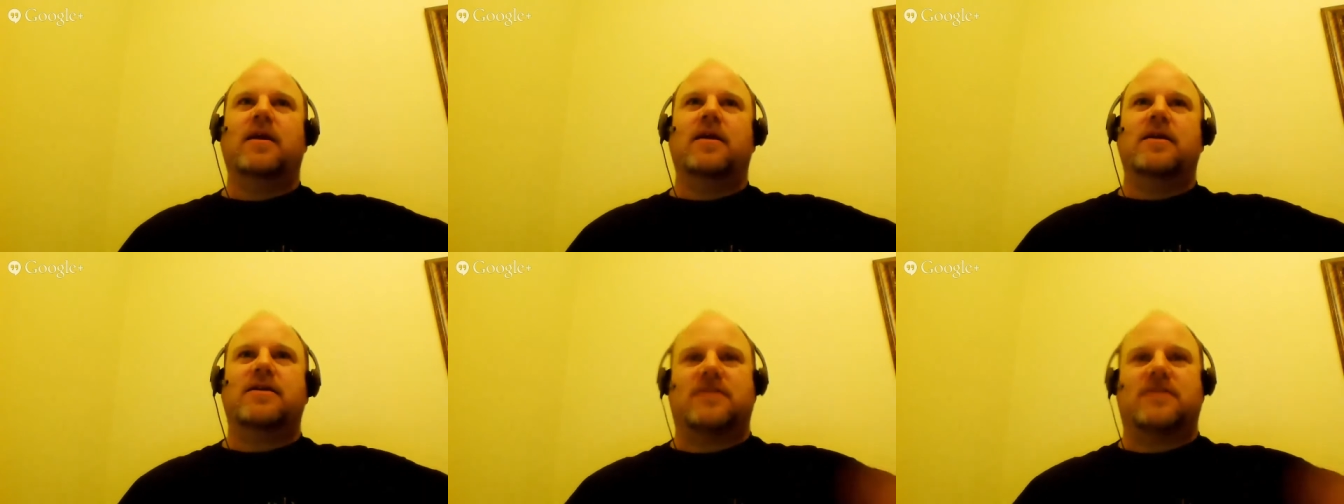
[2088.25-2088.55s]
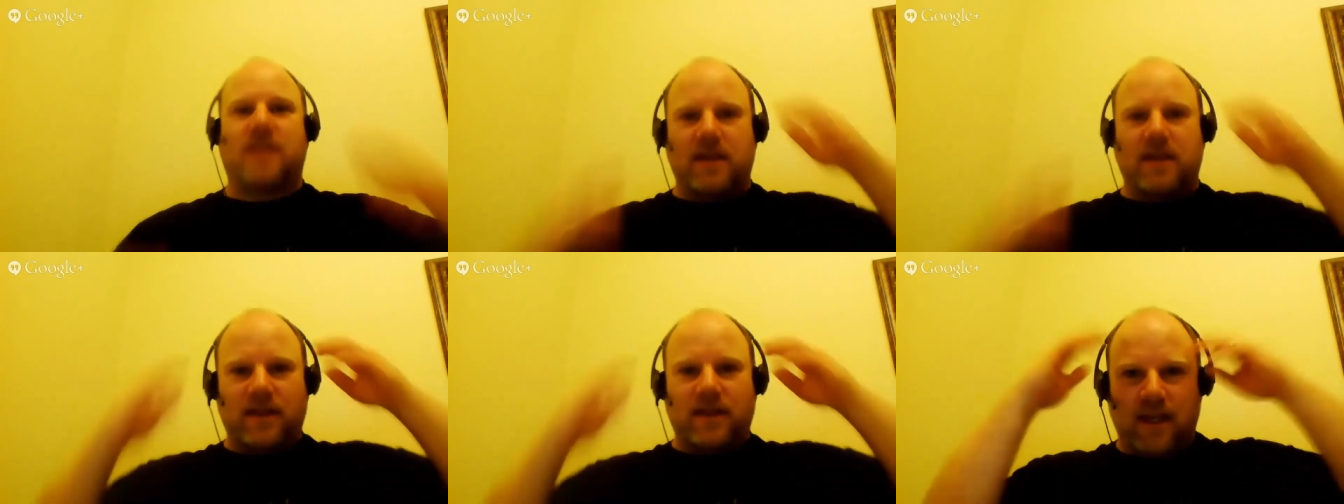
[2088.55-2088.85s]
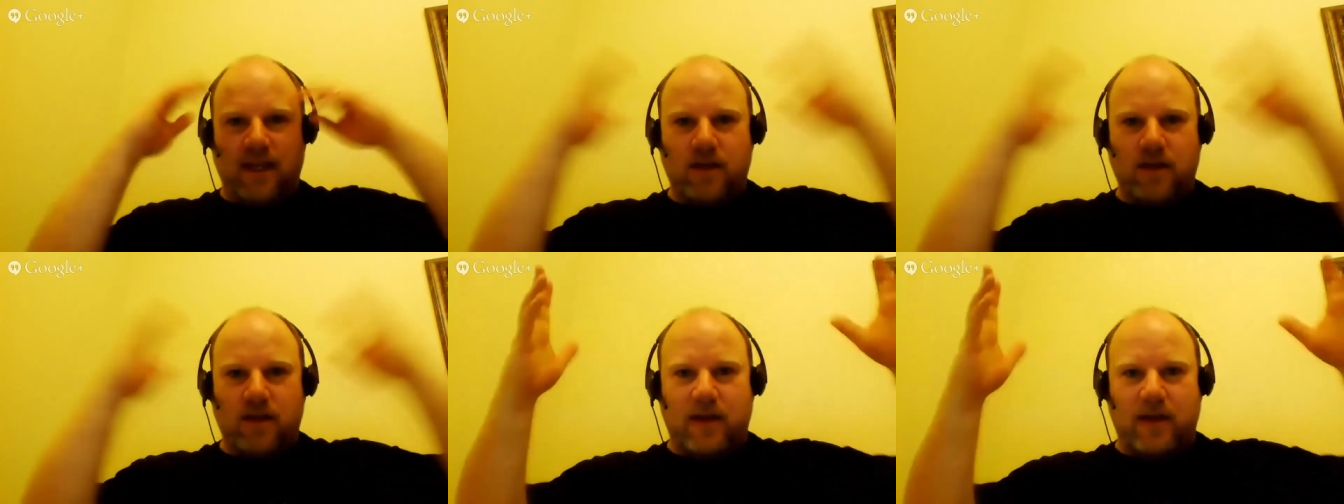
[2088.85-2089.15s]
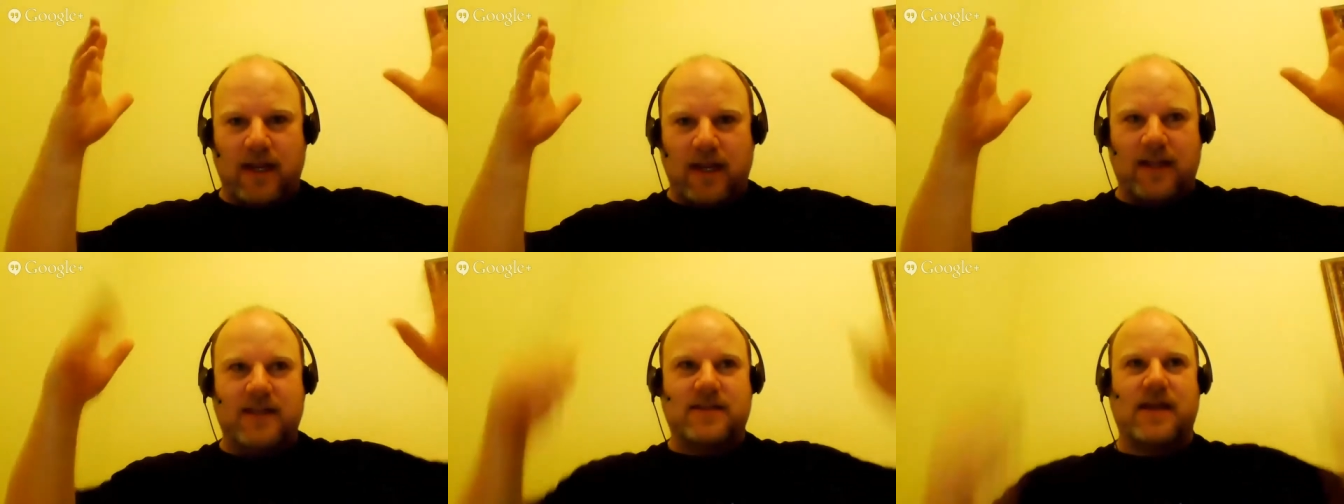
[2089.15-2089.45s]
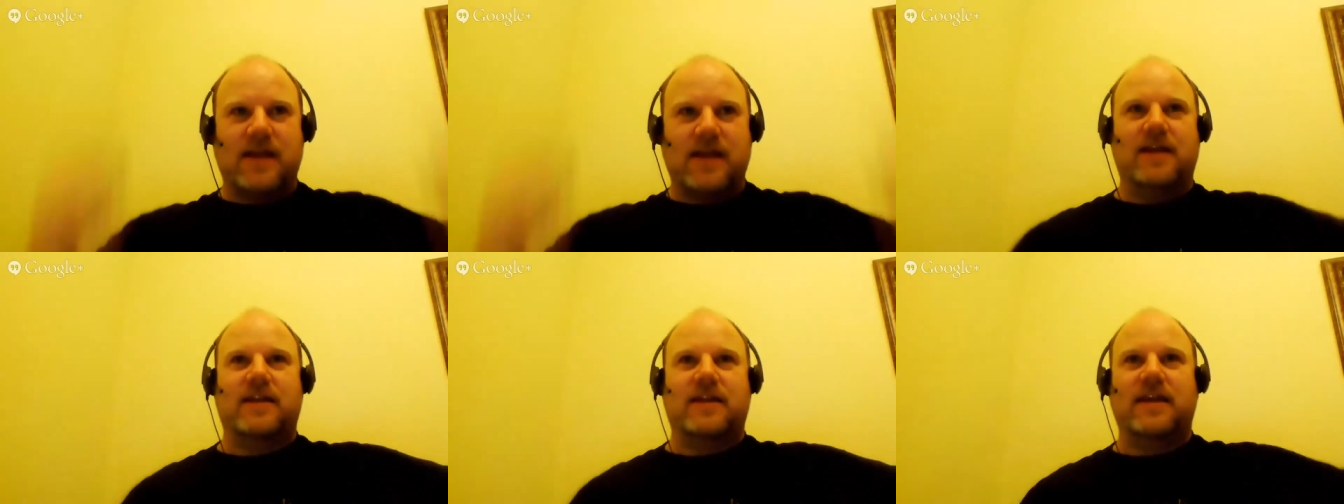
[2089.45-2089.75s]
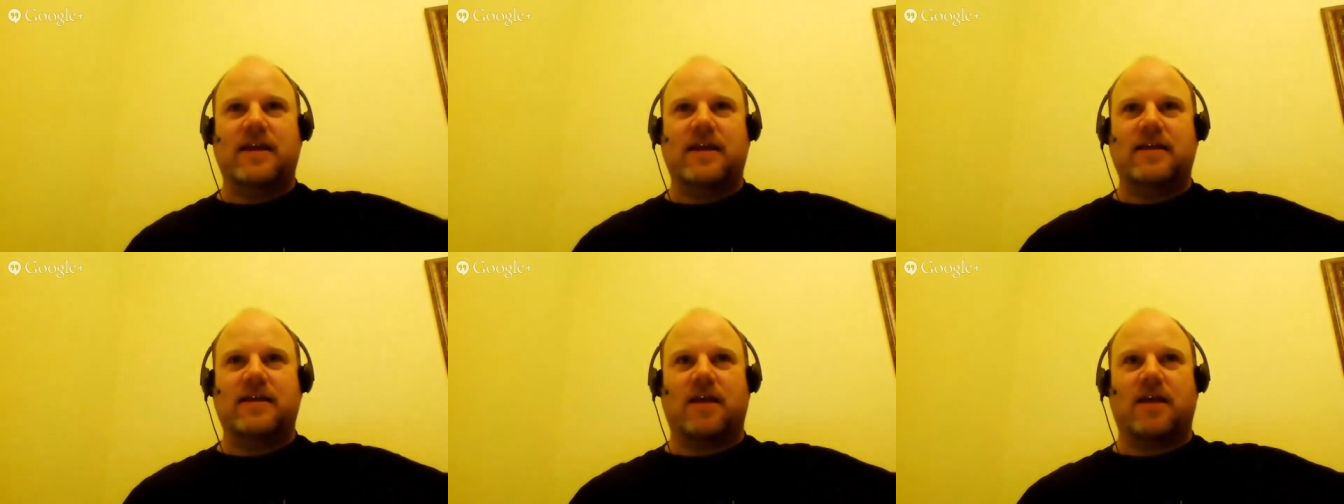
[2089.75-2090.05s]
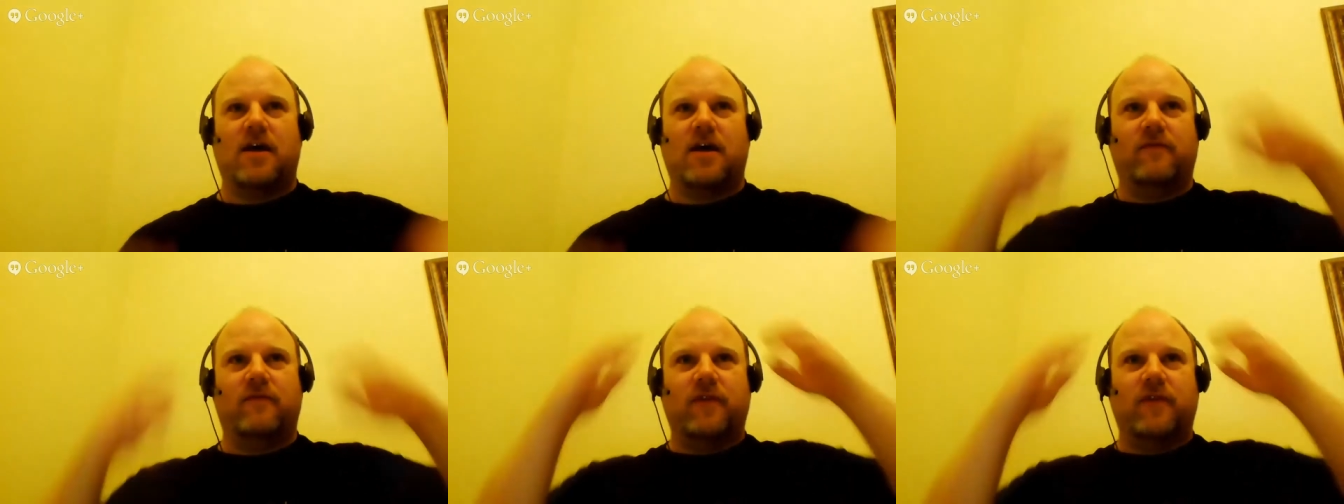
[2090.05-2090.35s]
Suddenly, you're getting these ideas
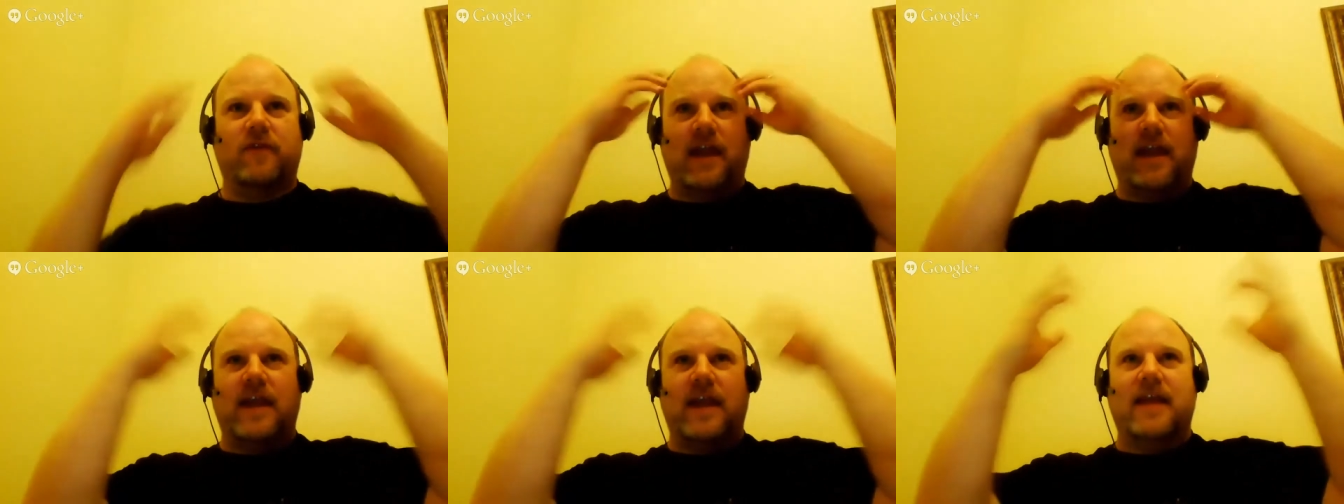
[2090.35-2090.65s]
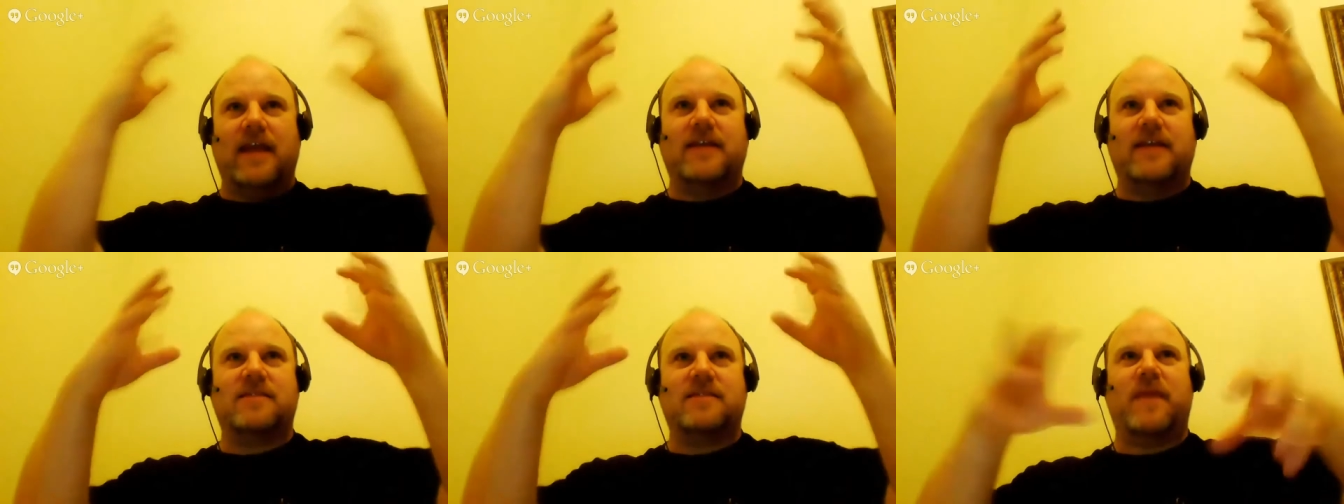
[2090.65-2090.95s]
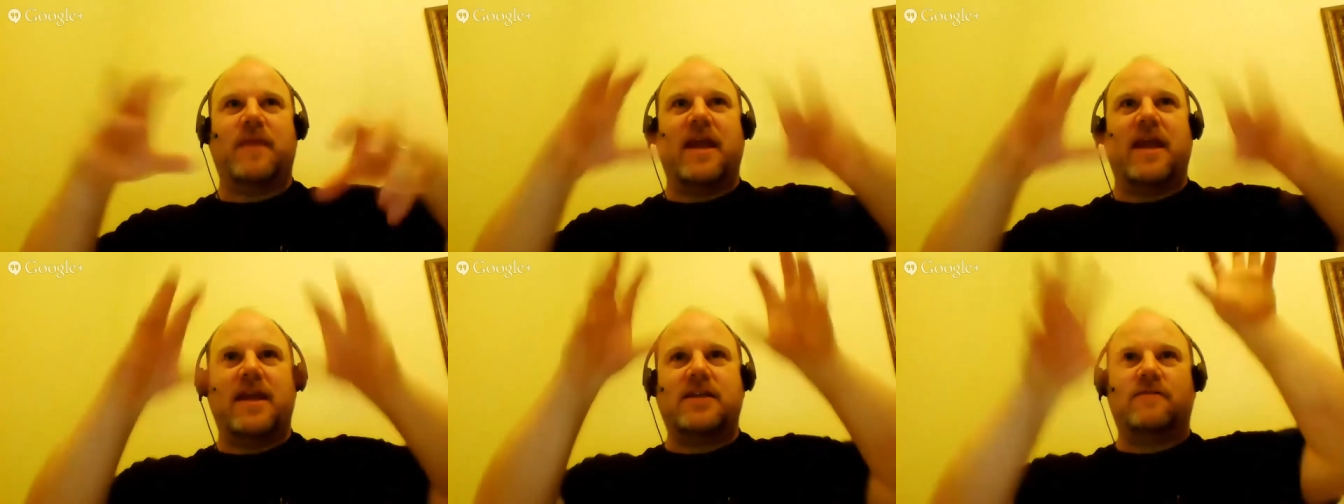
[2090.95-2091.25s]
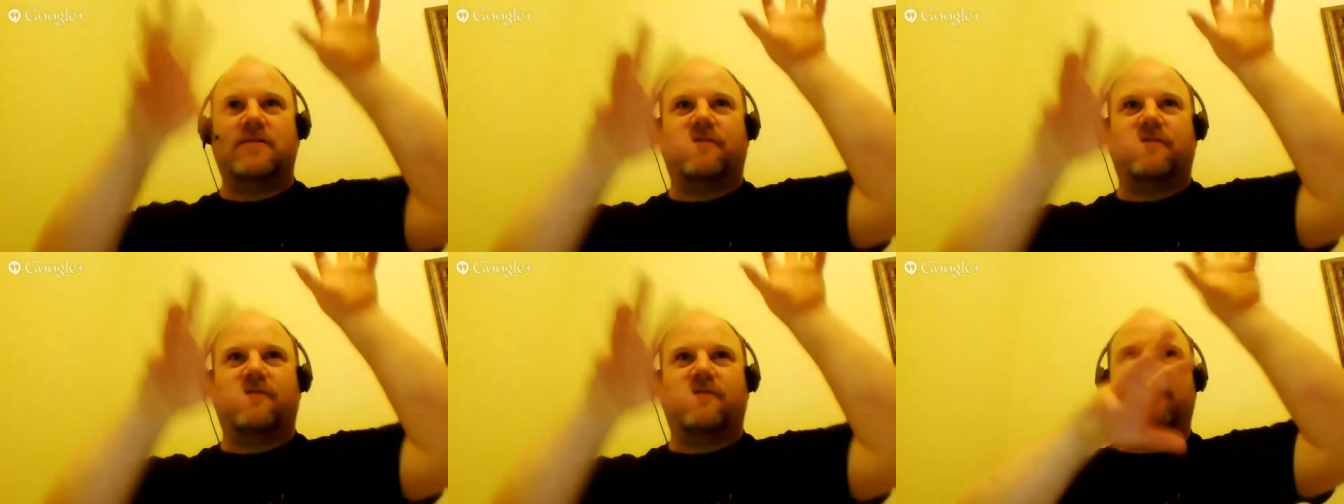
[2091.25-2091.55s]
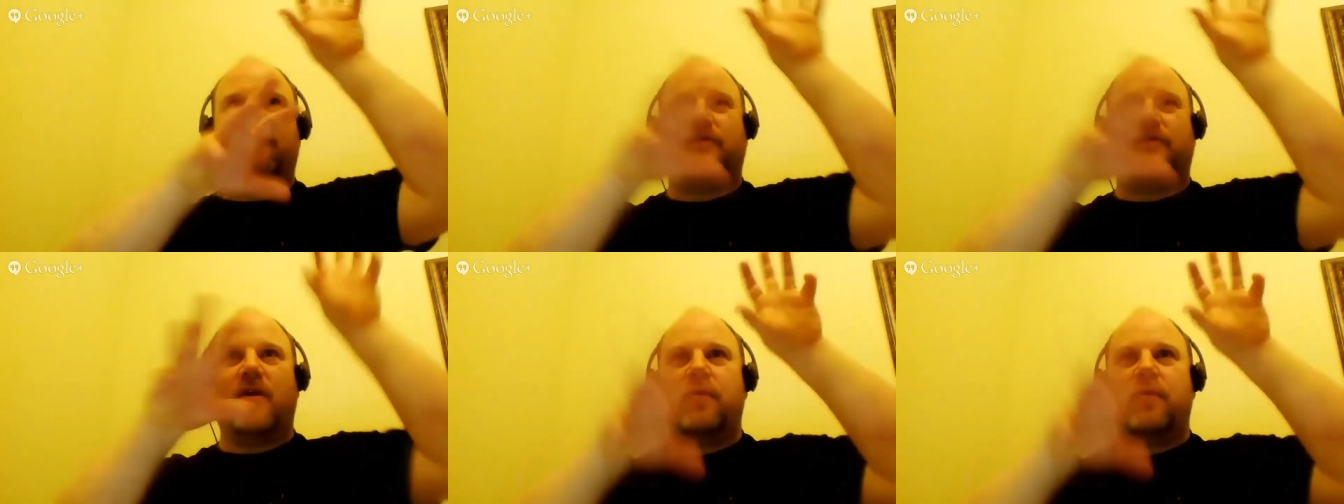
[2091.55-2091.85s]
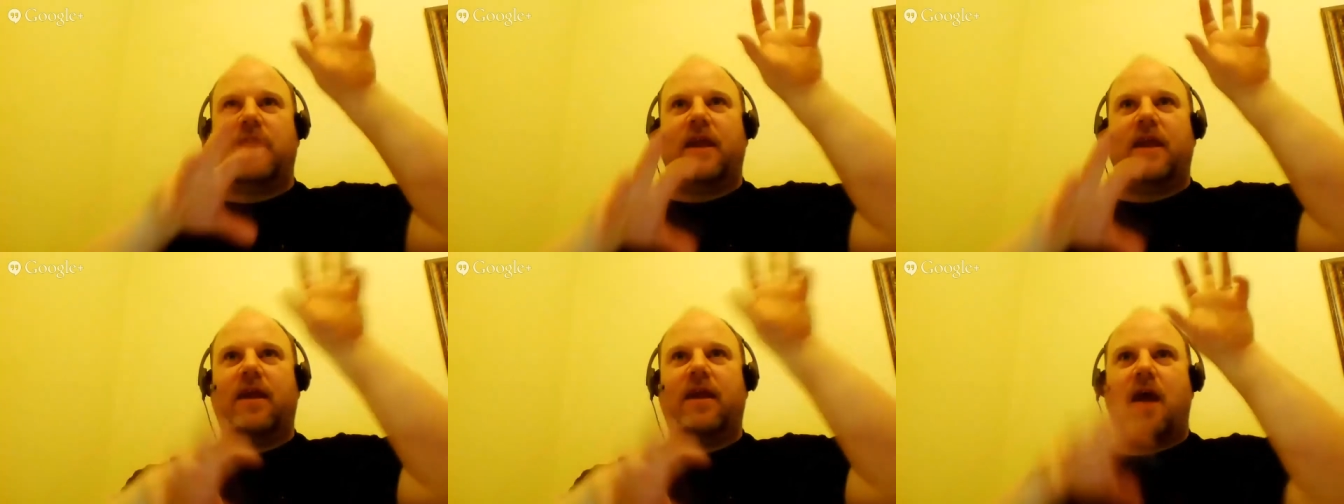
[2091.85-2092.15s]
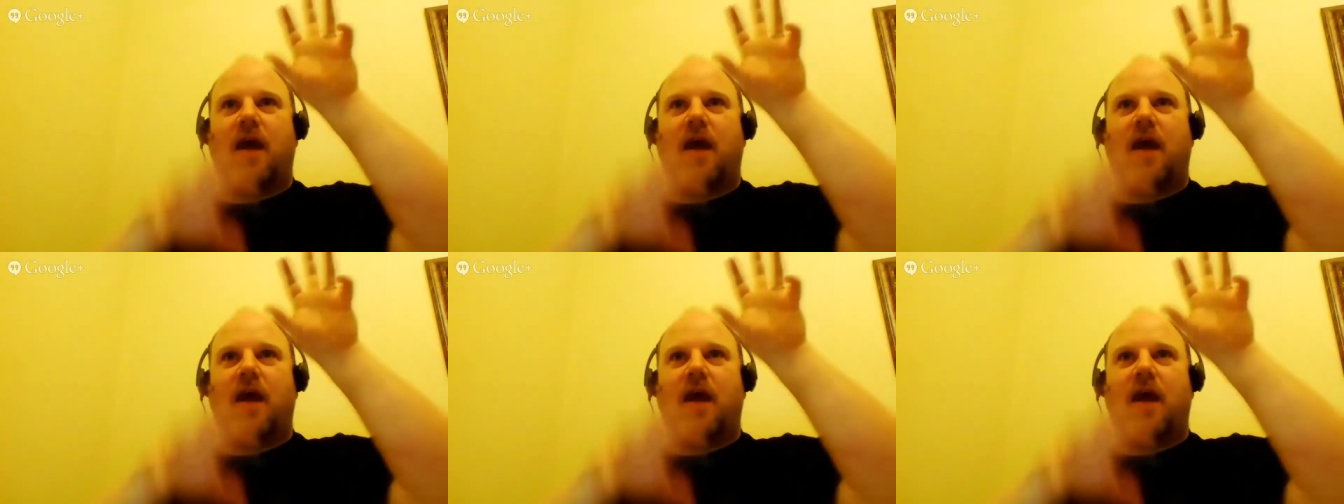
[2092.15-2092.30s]
of like in space floating